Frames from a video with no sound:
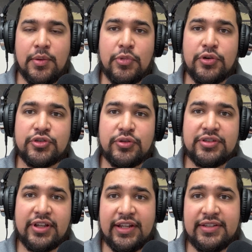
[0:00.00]
Most
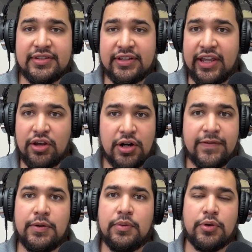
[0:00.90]
cruise lines, like
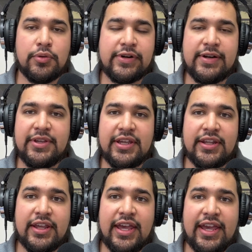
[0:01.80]
Carnival, Royal
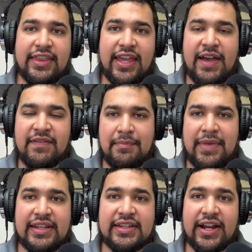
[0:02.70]
Caribbean, they have a
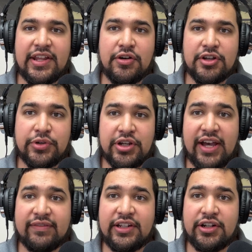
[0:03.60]
main dining halls where you
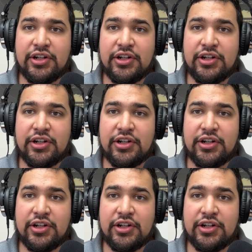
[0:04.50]
have dinner.